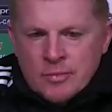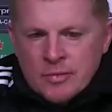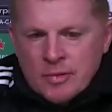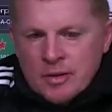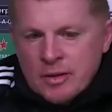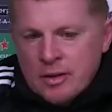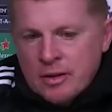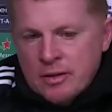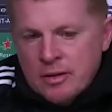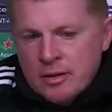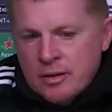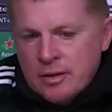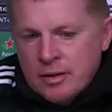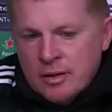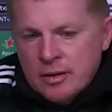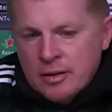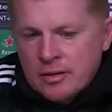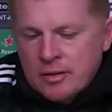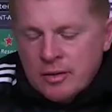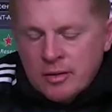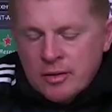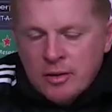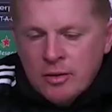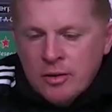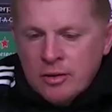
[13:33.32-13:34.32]
Uh,
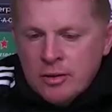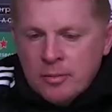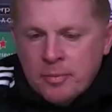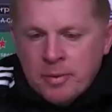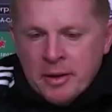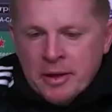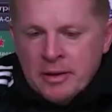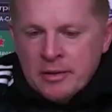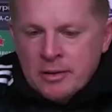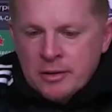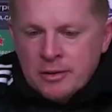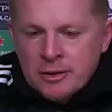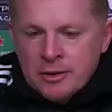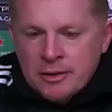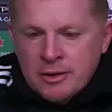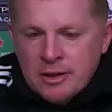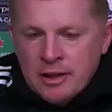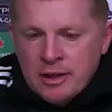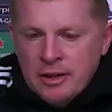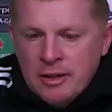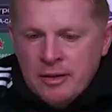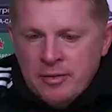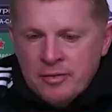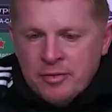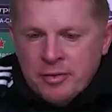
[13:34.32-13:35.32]
it'll all depend on
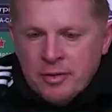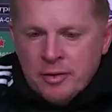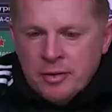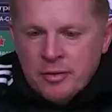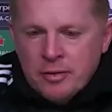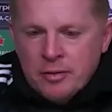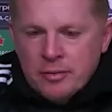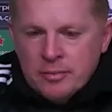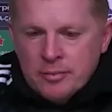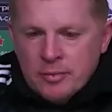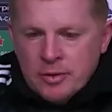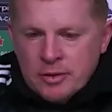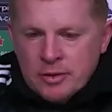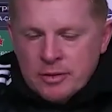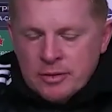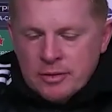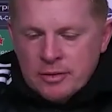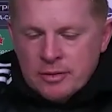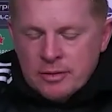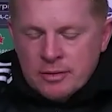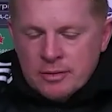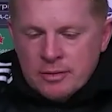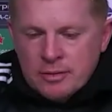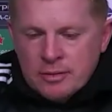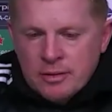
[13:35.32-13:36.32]
Steve, you know, and what,
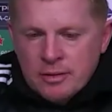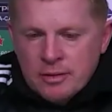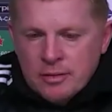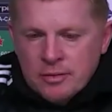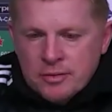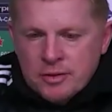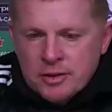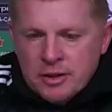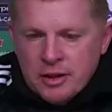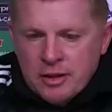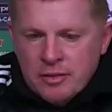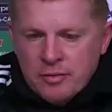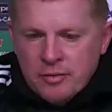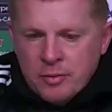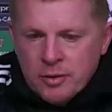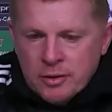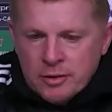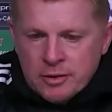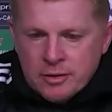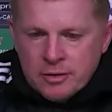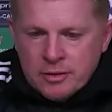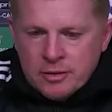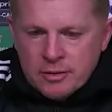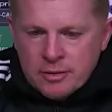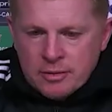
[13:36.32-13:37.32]
you know, Steve
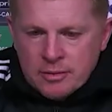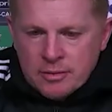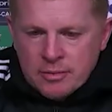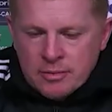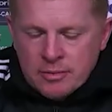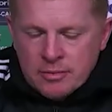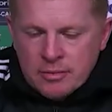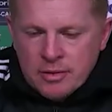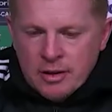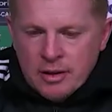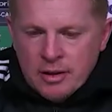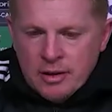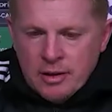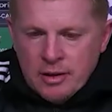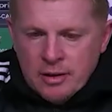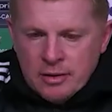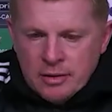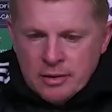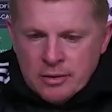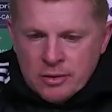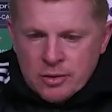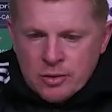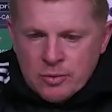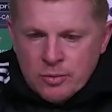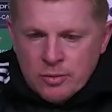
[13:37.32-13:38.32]
wants Lee in the
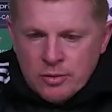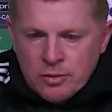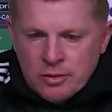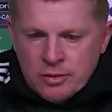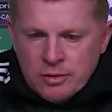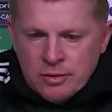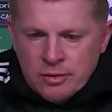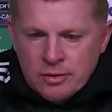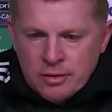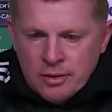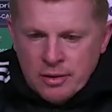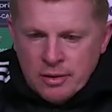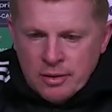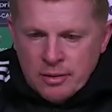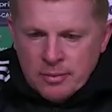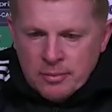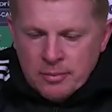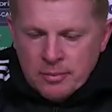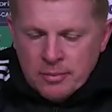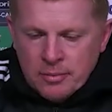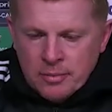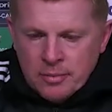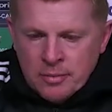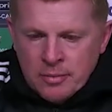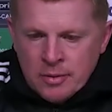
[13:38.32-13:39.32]
squad.
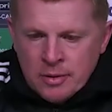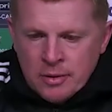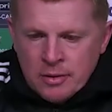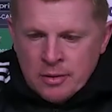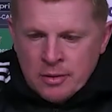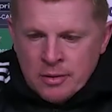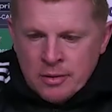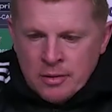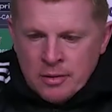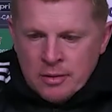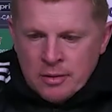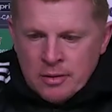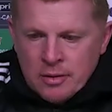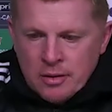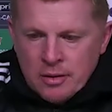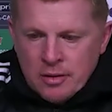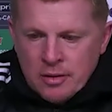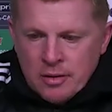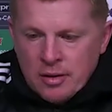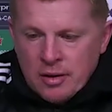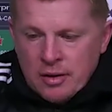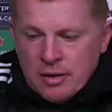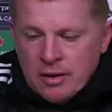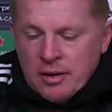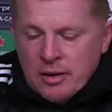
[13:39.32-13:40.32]
Um, you know,
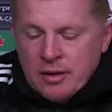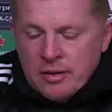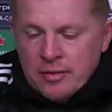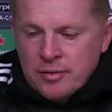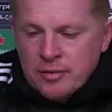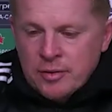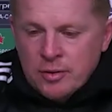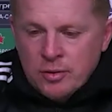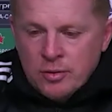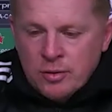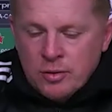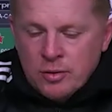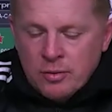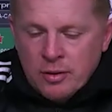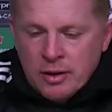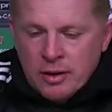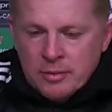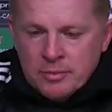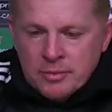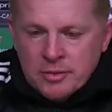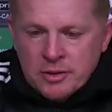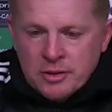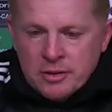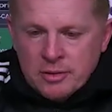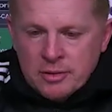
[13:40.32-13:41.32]
I, I have no
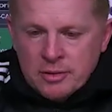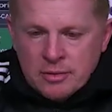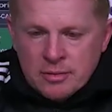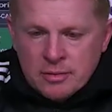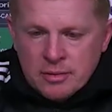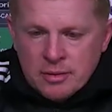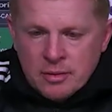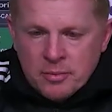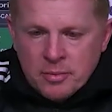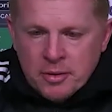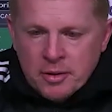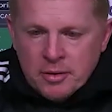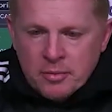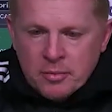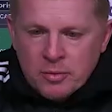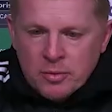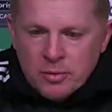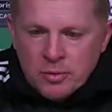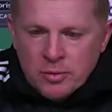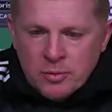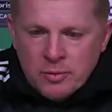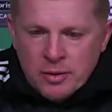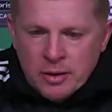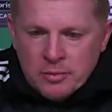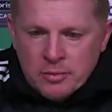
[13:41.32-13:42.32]
qualms about him going
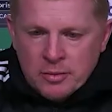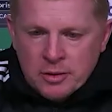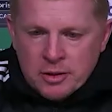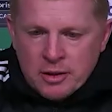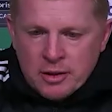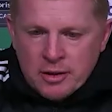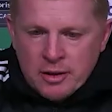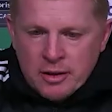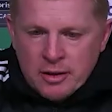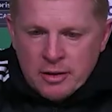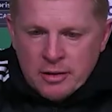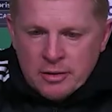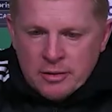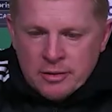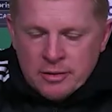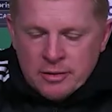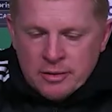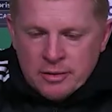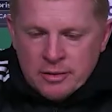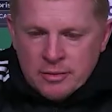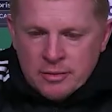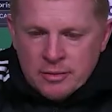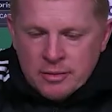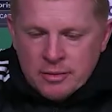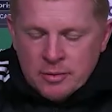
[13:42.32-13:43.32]
away with Scotland
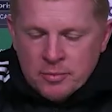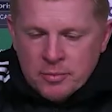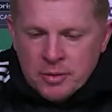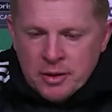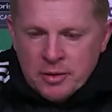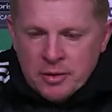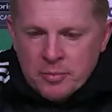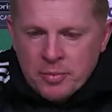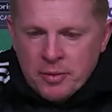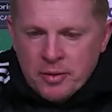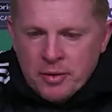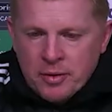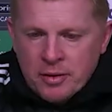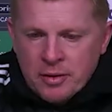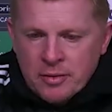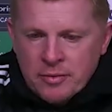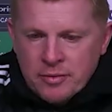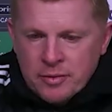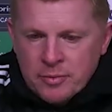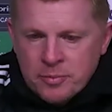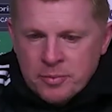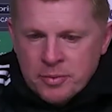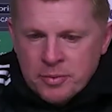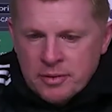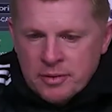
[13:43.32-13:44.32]
and, and being part of it,
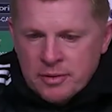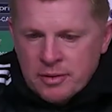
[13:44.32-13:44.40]
but